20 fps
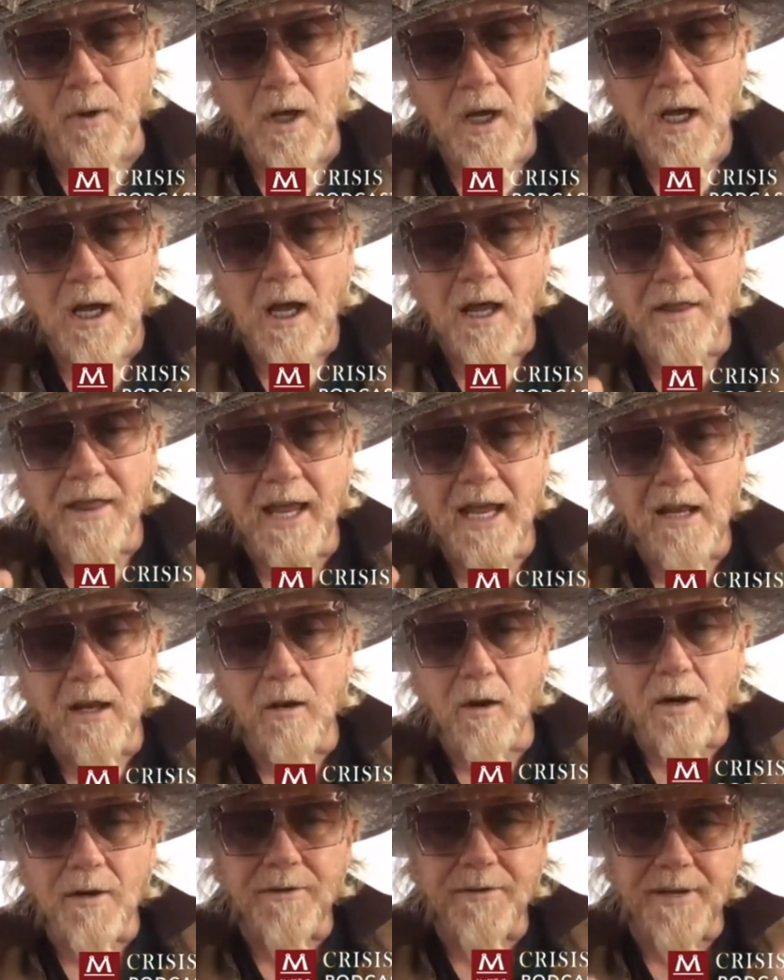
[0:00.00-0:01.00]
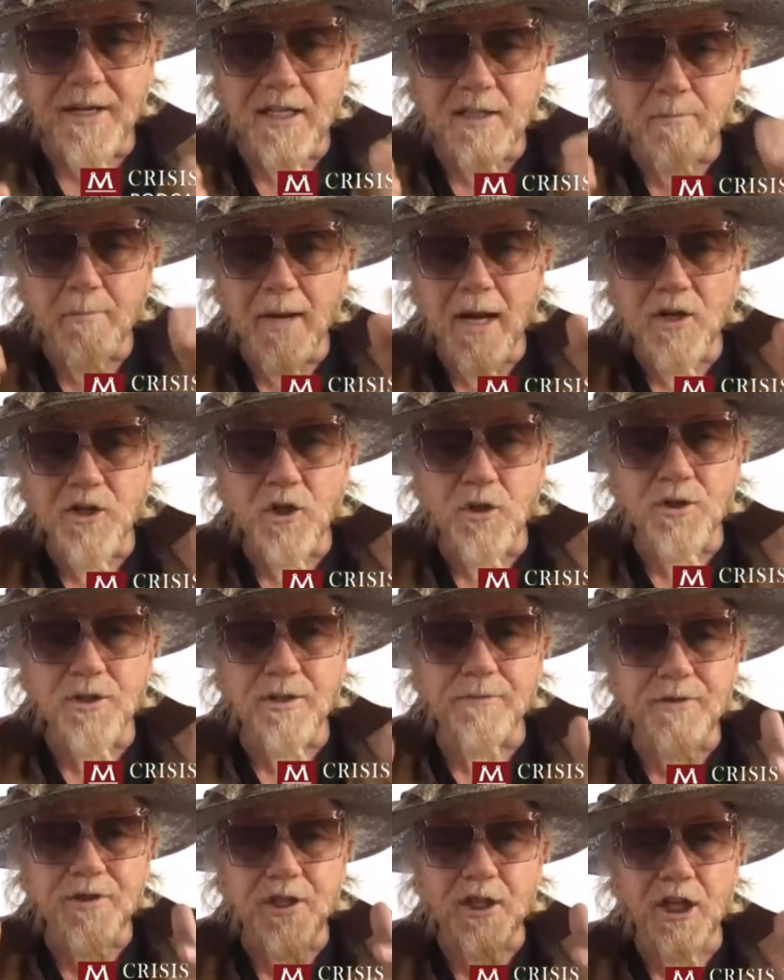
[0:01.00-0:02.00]
right. They want these measures
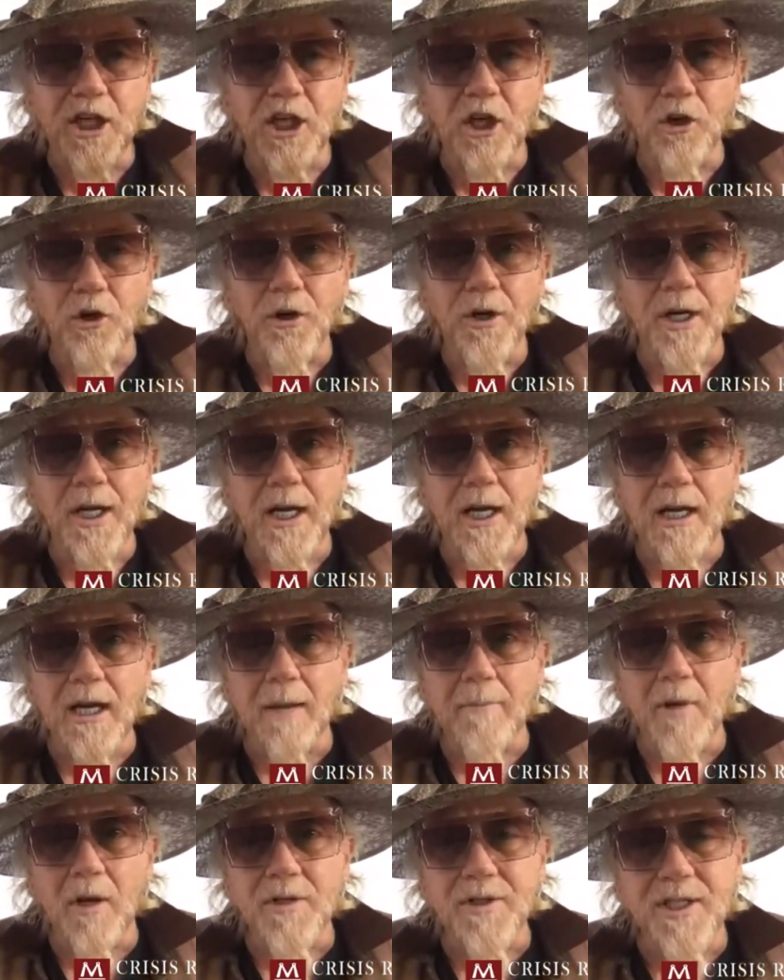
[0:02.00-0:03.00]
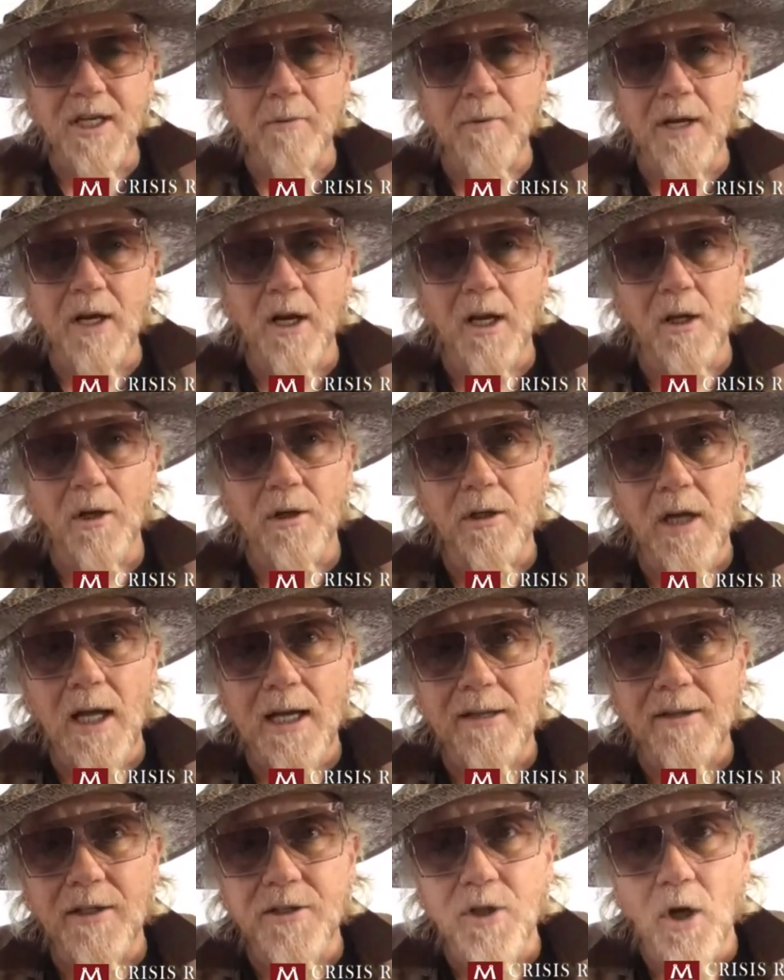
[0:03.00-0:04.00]
of security. And I'm not saying we got to look like
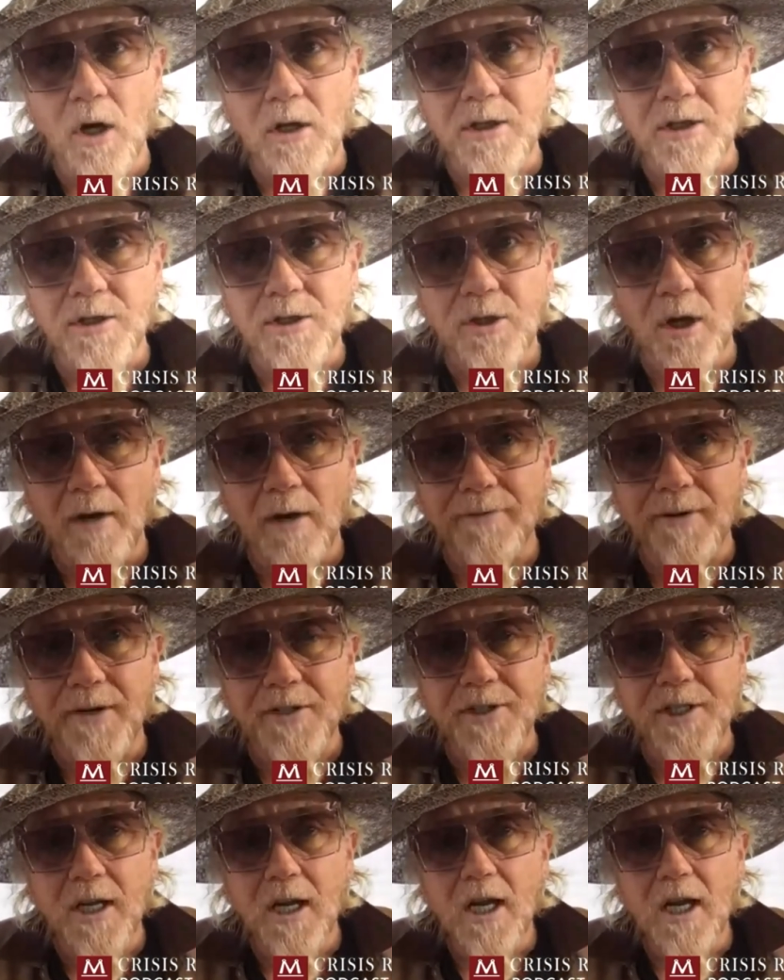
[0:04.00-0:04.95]
the doctor's office,